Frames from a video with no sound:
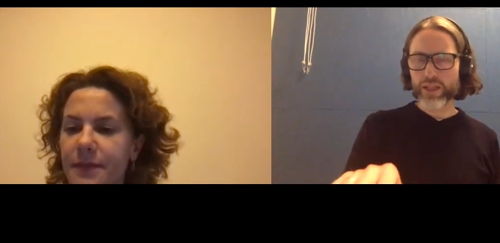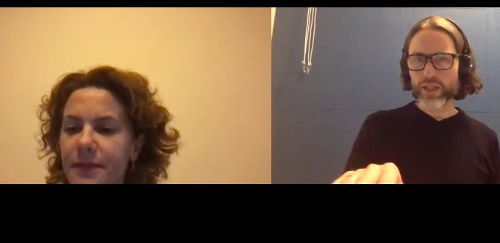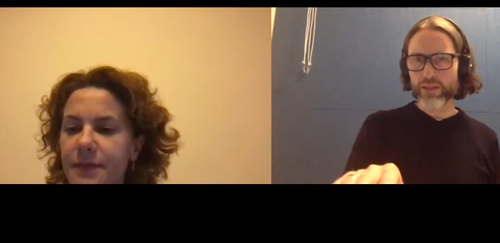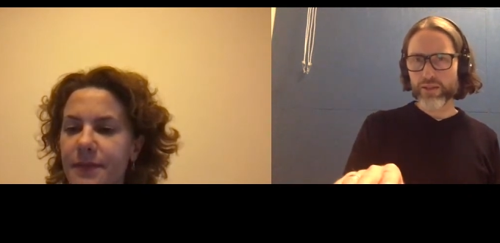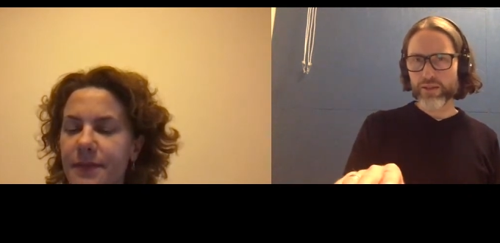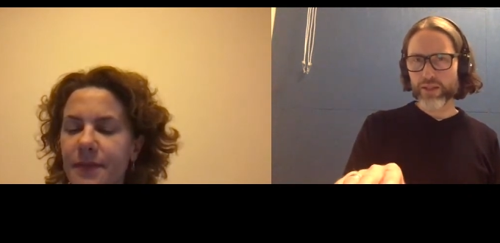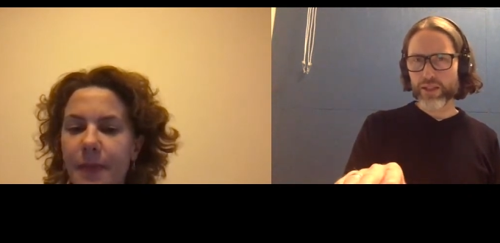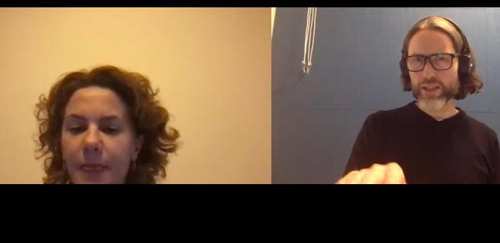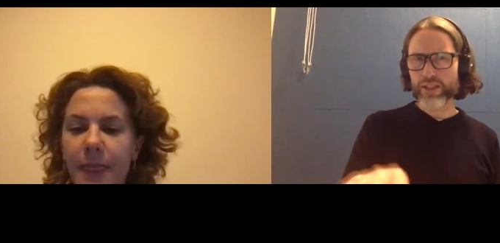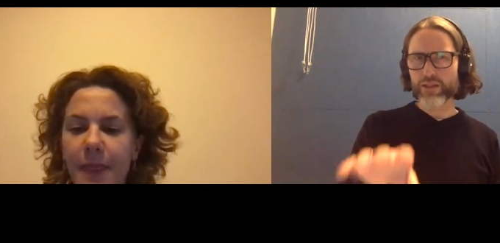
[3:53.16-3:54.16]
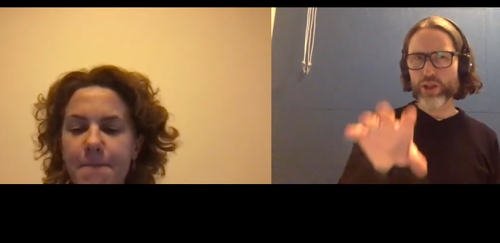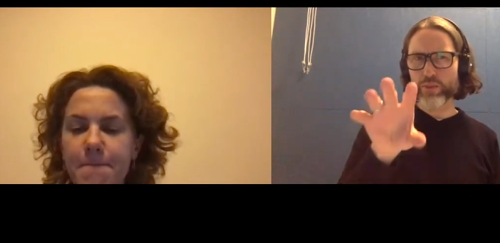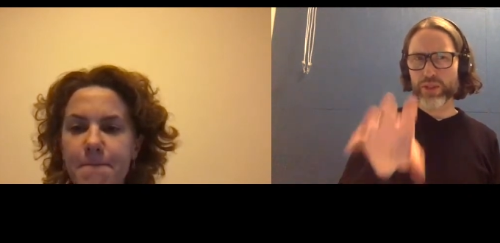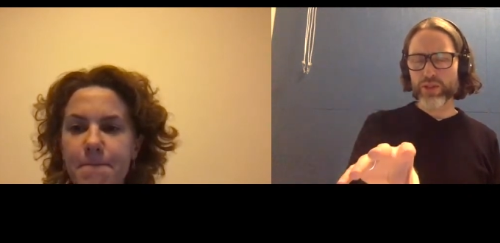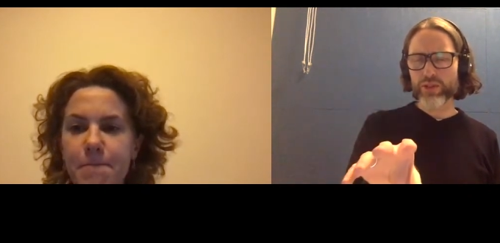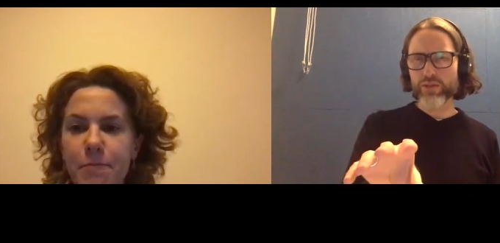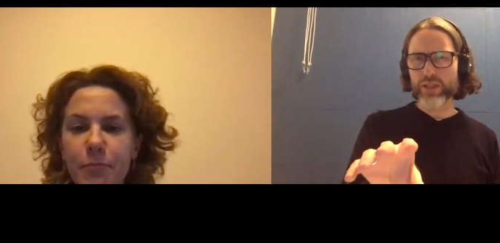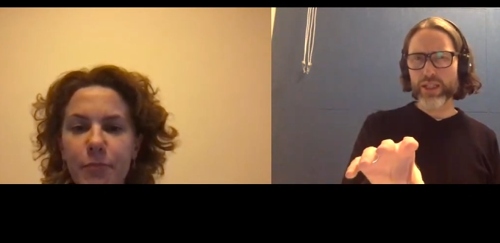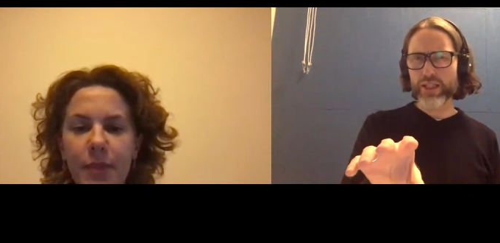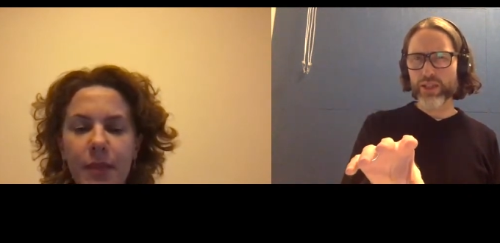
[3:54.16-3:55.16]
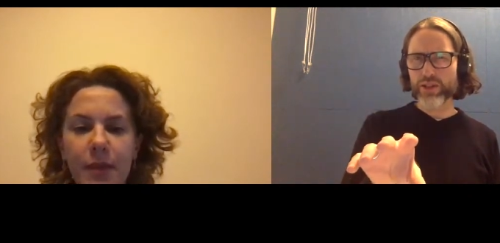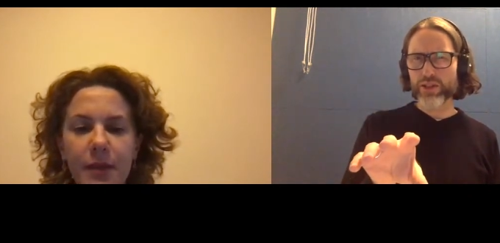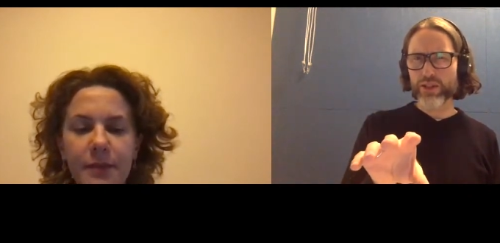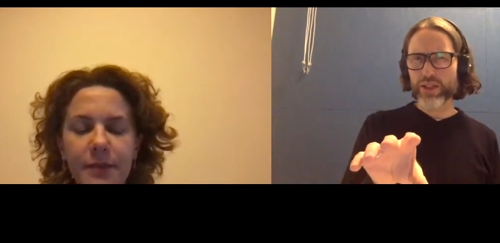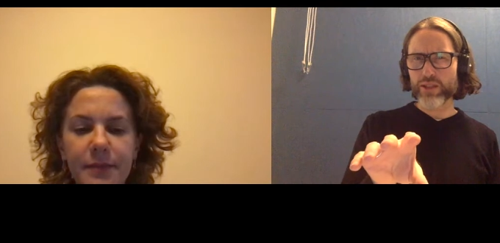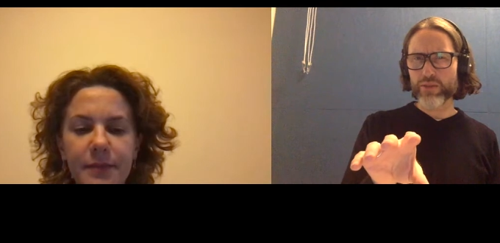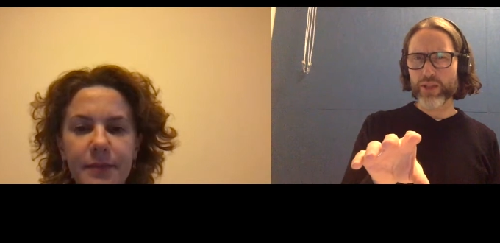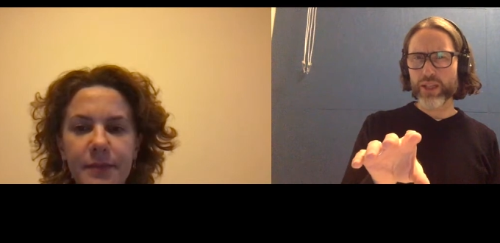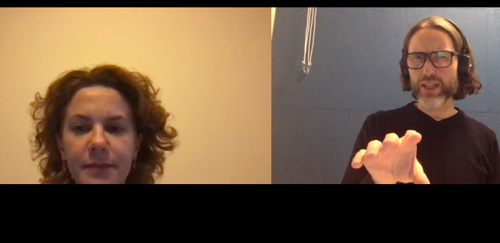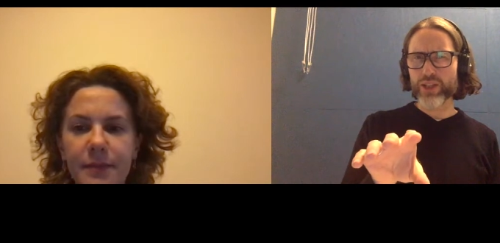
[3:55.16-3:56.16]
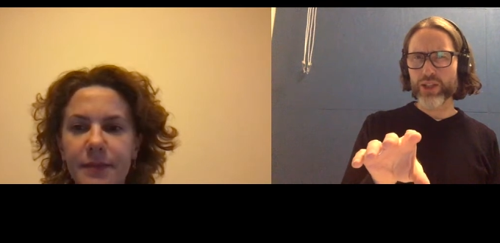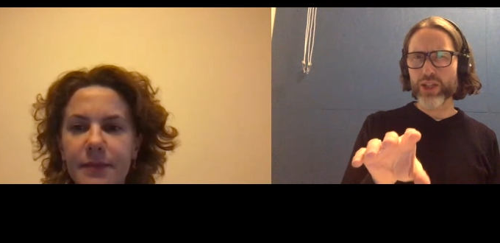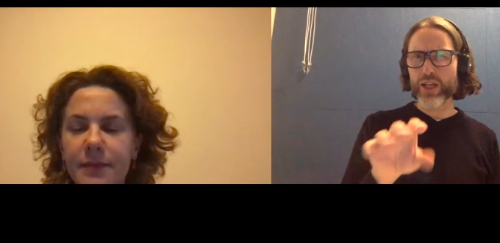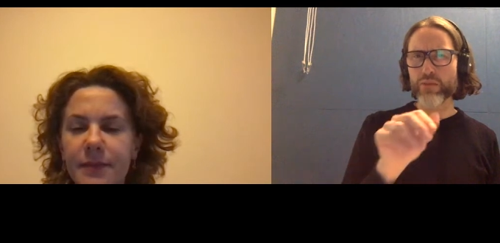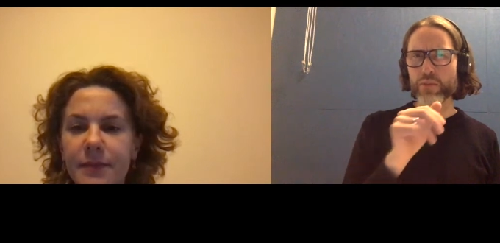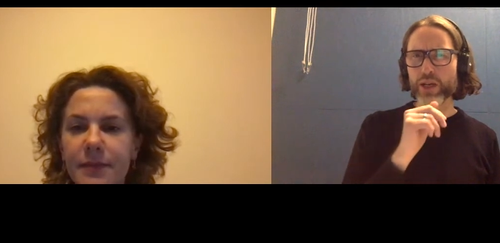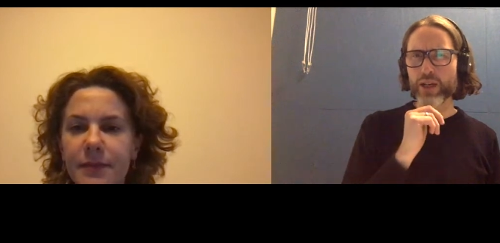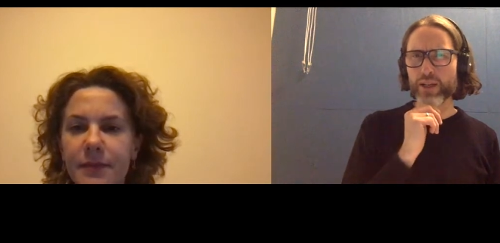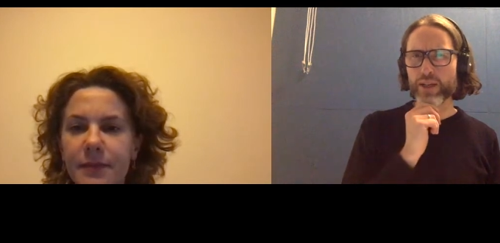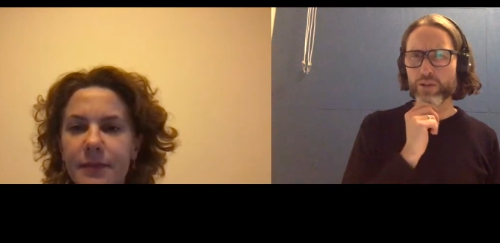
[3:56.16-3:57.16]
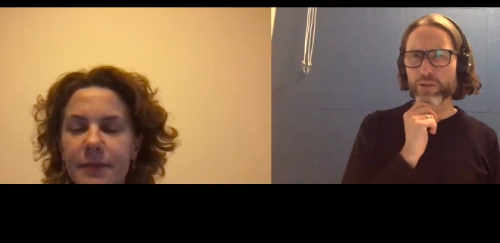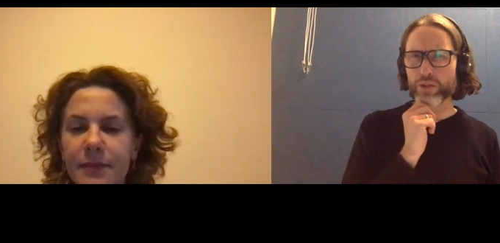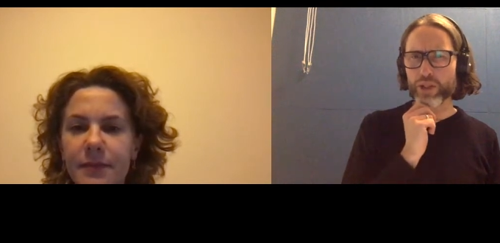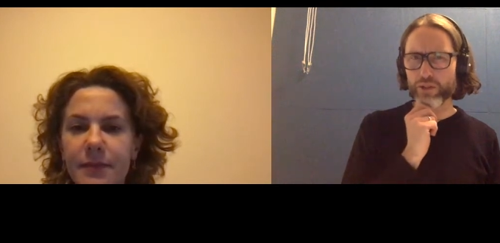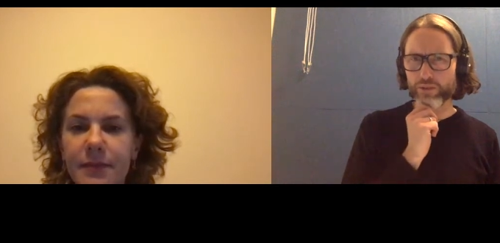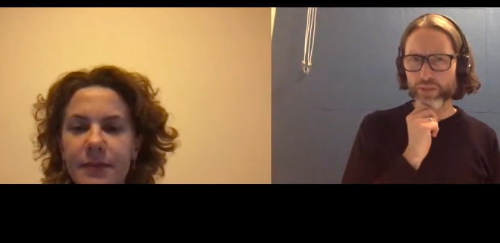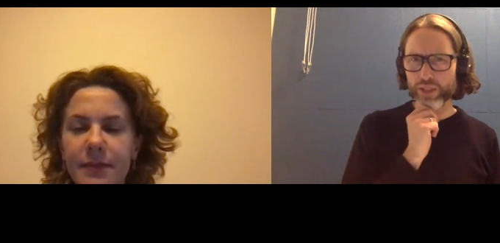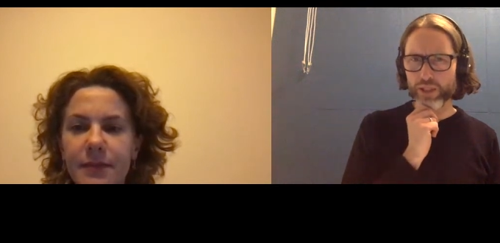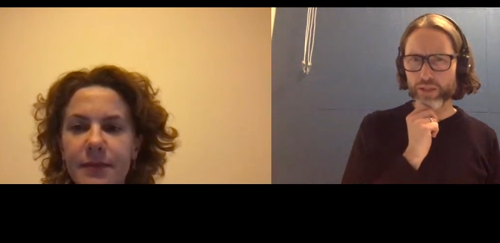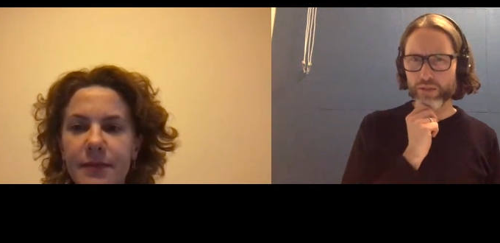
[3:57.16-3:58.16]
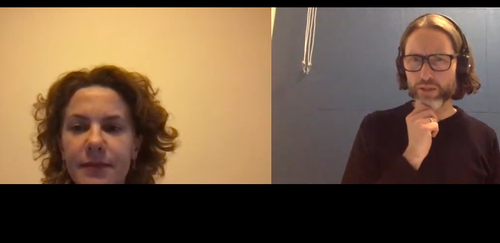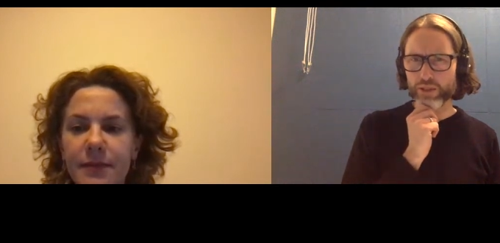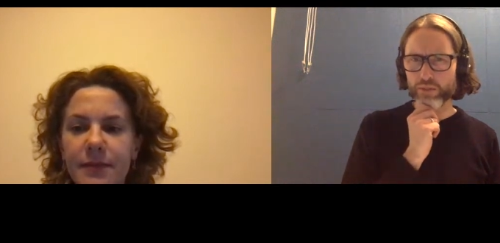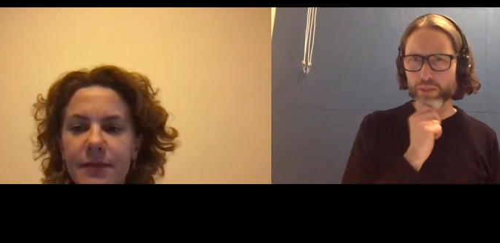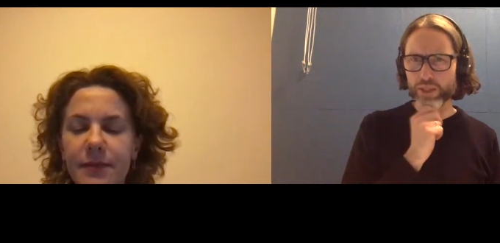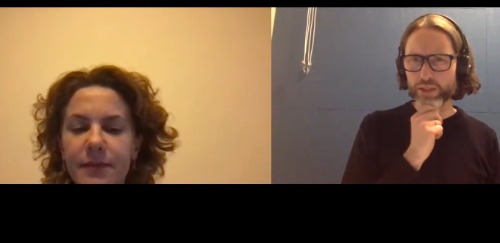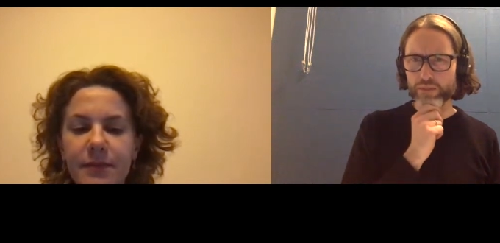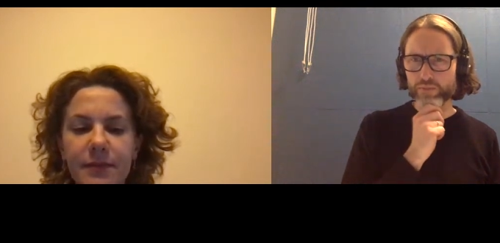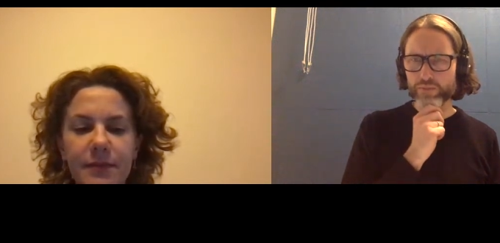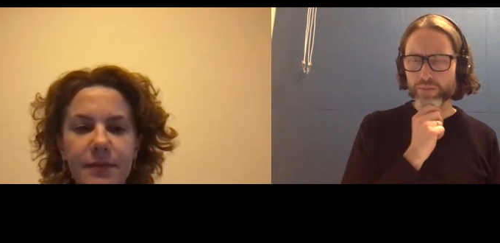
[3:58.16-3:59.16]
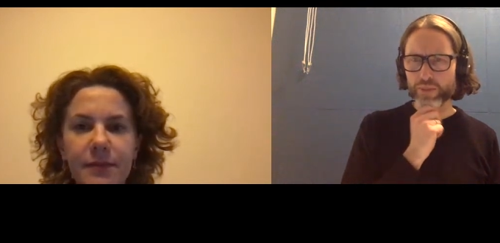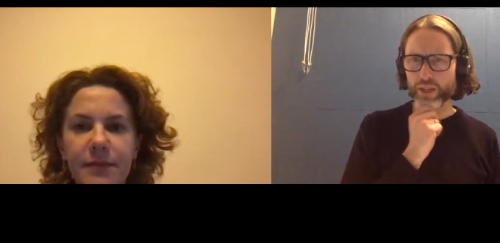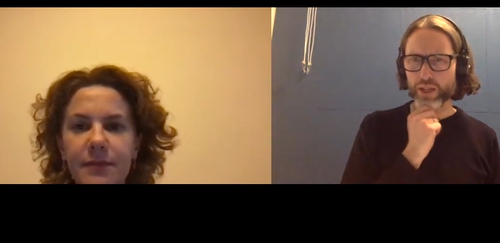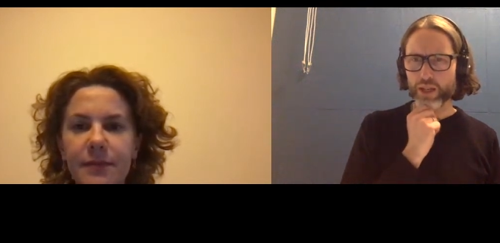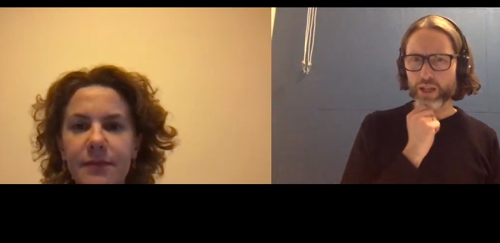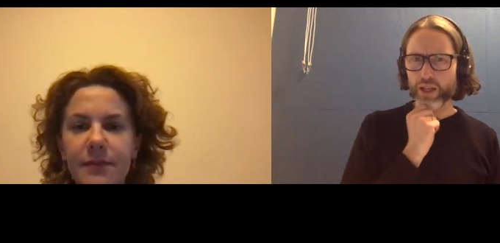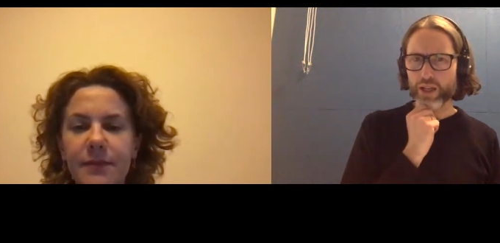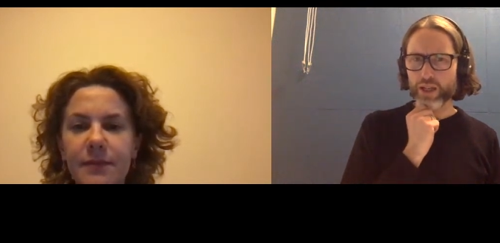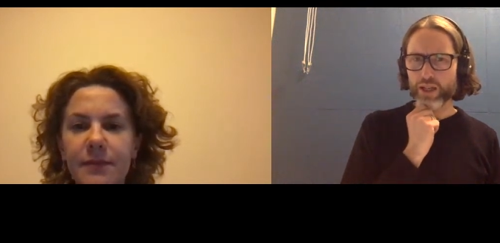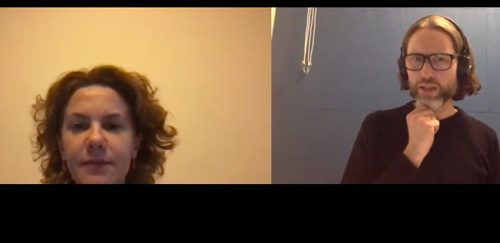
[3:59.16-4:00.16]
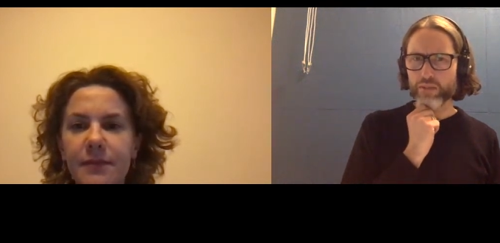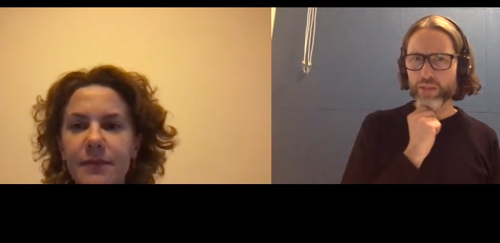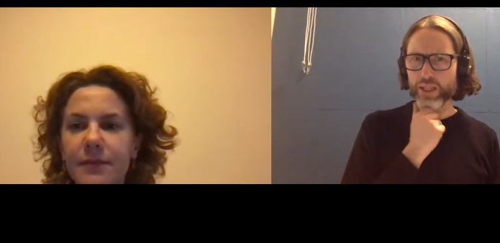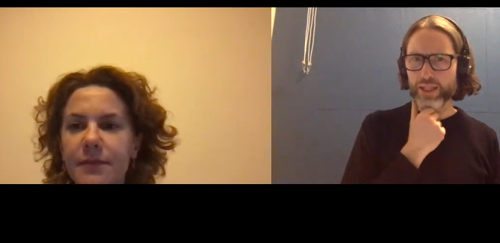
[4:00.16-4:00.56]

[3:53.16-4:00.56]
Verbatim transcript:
Speaker 1: is, I think at the top of the screen, it should say something like share my audio and video. It's a button. Um,